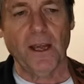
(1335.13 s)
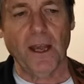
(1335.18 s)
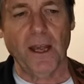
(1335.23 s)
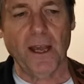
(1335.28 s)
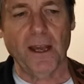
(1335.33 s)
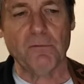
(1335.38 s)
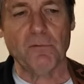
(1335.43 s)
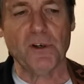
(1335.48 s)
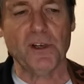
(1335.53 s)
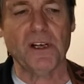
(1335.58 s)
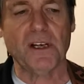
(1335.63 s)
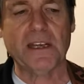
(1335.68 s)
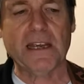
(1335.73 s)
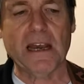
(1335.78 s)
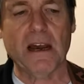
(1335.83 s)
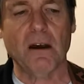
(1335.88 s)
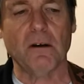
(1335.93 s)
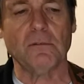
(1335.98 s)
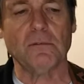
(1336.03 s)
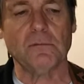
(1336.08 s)
And we're going to
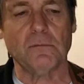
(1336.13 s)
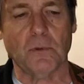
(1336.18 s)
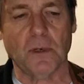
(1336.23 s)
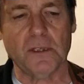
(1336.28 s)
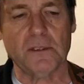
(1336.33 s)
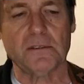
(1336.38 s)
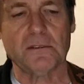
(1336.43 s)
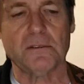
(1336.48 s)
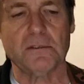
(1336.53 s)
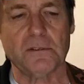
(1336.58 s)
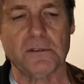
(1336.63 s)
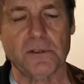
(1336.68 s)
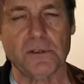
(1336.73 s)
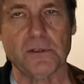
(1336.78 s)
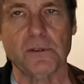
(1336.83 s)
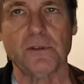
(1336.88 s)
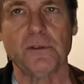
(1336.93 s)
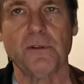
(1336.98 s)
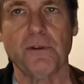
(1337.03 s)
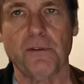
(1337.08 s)
count 1,
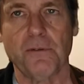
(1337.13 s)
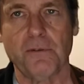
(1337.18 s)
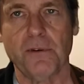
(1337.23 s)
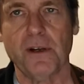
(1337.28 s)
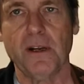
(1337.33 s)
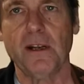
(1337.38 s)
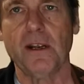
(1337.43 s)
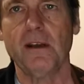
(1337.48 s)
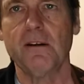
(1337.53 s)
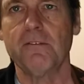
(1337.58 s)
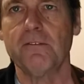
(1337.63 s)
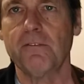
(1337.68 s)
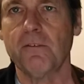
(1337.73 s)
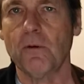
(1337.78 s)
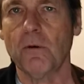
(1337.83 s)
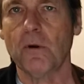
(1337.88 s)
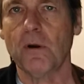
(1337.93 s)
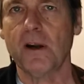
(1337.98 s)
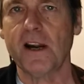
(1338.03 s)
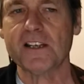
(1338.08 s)
2, 3,
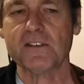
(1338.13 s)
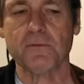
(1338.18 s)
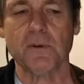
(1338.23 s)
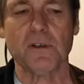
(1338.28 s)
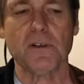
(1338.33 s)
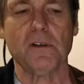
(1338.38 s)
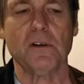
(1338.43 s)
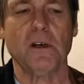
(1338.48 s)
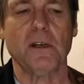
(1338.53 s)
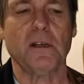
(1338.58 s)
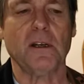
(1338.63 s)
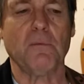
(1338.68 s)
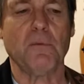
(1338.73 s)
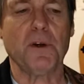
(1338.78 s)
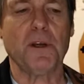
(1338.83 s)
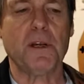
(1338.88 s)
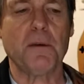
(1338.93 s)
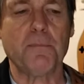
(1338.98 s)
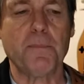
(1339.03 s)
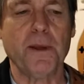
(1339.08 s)
4 as we do it. And we're
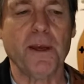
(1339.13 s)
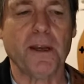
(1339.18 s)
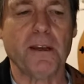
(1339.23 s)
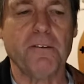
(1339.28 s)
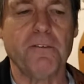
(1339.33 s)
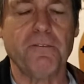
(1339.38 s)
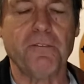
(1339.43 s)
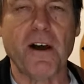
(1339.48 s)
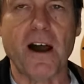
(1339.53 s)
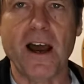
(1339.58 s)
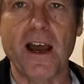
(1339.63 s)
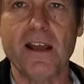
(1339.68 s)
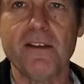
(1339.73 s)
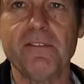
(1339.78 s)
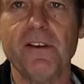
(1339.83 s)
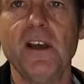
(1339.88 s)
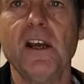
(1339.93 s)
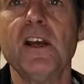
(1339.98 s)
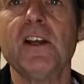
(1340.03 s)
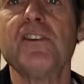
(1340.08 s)
going to pick 5,
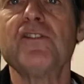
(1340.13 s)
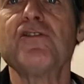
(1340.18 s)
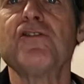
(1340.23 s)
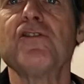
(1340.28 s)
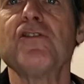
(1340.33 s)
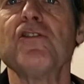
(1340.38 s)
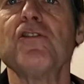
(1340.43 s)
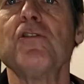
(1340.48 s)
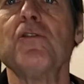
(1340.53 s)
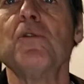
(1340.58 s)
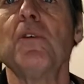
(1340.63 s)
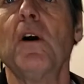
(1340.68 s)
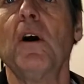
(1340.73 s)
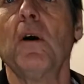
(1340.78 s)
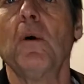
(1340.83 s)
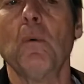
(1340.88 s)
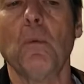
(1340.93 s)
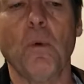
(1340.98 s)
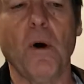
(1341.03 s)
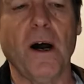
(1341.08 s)
2,
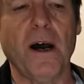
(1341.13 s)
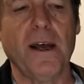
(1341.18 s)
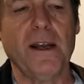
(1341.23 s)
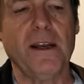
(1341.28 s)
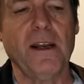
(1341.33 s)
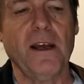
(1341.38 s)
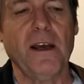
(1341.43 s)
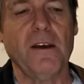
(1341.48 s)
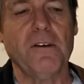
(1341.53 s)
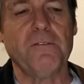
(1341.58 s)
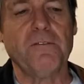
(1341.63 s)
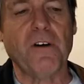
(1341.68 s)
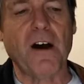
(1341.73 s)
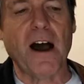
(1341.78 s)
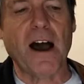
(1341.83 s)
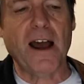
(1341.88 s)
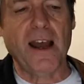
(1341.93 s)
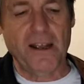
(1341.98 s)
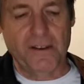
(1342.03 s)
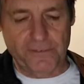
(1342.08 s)
1,
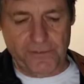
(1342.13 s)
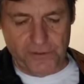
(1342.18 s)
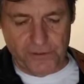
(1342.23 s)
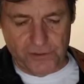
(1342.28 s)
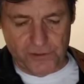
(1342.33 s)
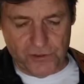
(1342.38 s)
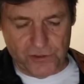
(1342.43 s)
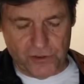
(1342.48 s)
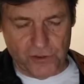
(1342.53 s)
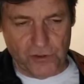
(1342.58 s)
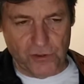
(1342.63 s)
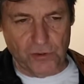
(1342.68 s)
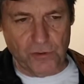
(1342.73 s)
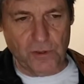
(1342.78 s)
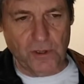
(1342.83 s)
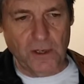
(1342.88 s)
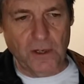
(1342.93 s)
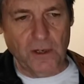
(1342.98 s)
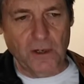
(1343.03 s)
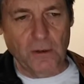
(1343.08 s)
5, 2,
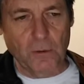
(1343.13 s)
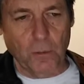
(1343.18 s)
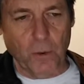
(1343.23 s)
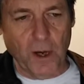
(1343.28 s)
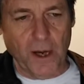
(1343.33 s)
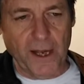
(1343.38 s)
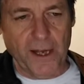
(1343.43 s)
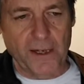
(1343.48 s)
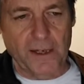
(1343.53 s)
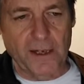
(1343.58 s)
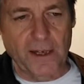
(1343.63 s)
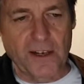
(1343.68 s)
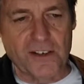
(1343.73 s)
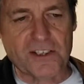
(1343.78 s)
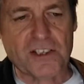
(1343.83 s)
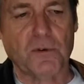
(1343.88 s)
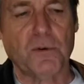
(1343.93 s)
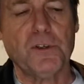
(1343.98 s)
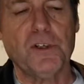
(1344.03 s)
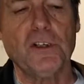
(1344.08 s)
1.
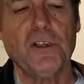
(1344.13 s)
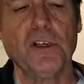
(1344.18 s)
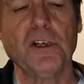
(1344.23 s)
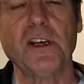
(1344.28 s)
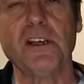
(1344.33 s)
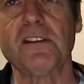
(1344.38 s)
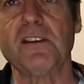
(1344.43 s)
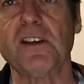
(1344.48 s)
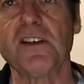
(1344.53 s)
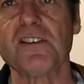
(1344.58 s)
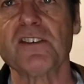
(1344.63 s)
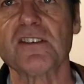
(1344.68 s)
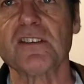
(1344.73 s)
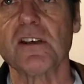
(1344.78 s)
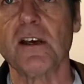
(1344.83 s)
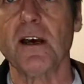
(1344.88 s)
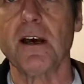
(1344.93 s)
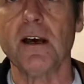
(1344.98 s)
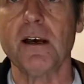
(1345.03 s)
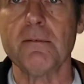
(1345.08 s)
So when you look at this
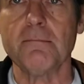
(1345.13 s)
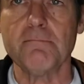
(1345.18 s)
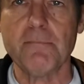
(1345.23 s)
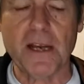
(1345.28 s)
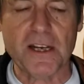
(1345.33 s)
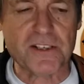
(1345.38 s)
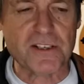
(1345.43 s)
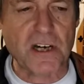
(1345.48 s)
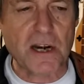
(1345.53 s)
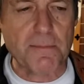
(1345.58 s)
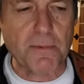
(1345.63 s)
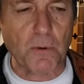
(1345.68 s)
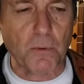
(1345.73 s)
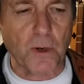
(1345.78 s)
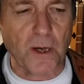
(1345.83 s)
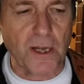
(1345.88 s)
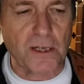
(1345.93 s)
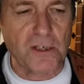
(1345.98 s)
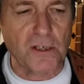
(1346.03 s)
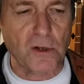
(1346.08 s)
measure number
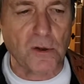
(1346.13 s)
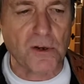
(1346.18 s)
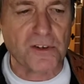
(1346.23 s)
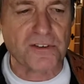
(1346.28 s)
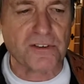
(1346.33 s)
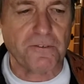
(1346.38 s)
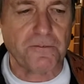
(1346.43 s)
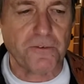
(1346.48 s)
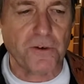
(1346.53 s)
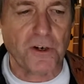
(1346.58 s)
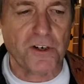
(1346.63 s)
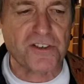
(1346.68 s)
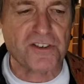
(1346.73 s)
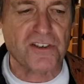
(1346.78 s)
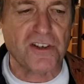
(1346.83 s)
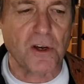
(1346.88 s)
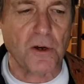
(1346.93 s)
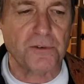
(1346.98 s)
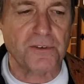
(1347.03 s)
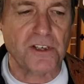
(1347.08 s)
1, you notice the first
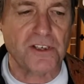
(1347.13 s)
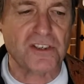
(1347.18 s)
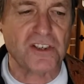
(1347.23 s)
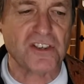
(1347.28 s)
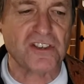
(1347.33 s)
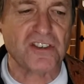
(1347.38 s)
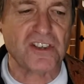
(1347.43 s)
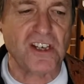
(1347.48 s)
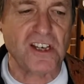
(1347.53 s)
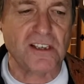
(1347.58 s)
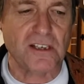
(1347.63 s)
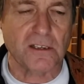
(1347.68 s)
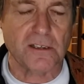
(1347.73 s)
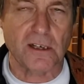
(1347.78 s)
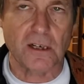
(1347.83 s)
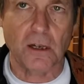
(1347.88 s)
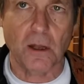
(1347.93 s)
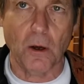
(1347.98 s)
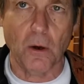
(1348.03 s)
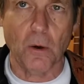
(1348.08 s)
note that you see, the
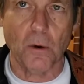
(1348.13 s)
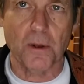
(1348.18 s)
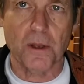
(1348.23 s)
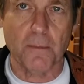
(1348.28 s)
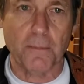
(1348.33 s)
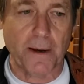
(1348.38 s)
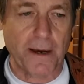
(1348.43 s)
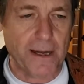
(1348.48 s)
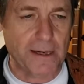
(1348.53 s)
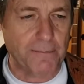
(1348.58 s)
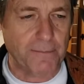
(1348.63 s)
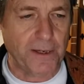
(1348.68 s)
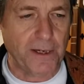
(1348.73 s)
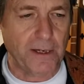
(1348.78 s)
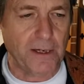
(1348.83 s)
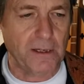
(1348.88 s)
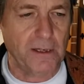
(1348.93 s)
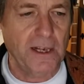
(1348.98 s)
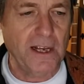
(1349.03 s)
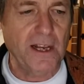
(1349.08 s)
little O on the bottom
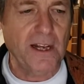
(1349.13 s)
there,